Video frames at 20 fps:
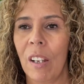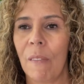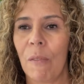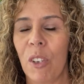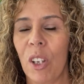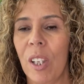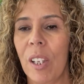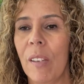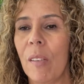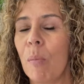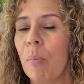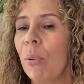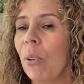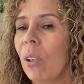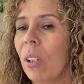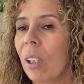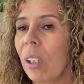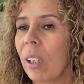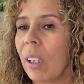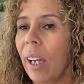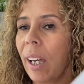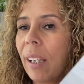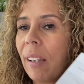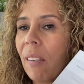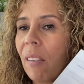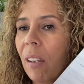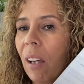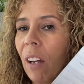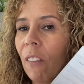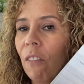So this book
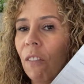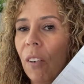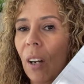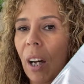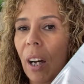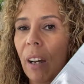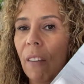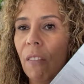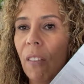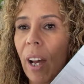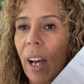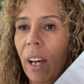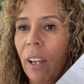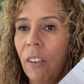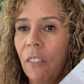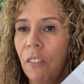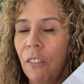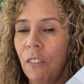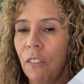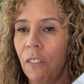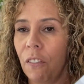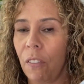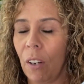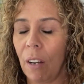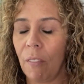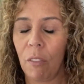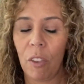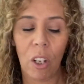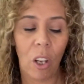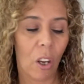gets a five out of
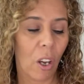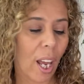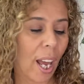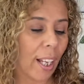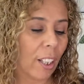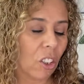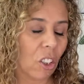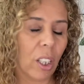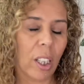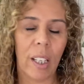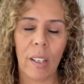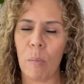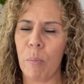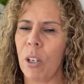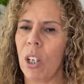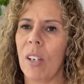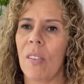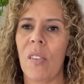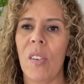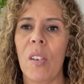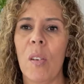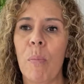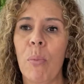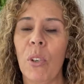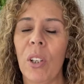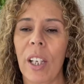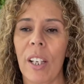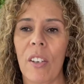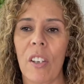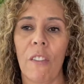five. No, actually, let's be honest. This
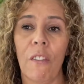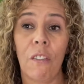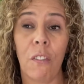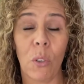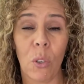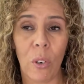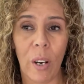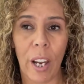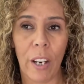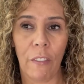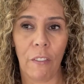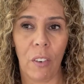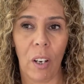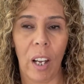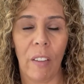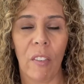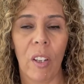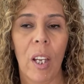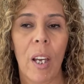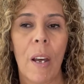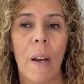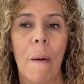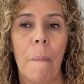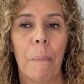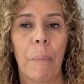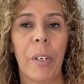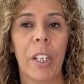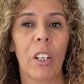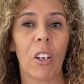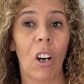book gets a four out of five
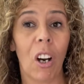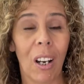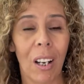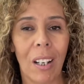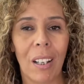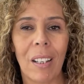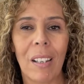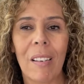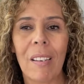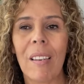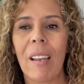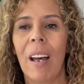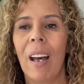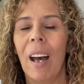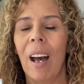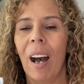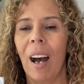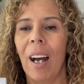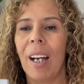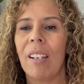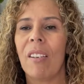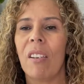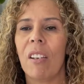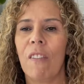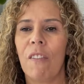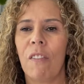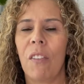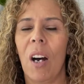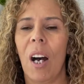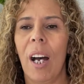because I
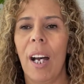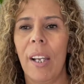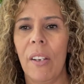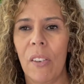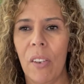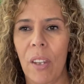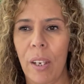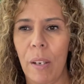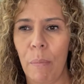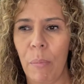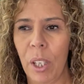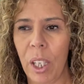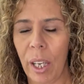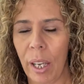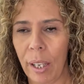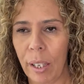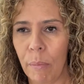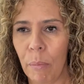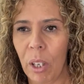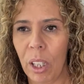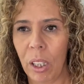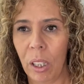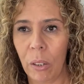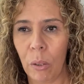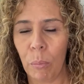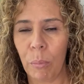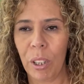did find that it became a little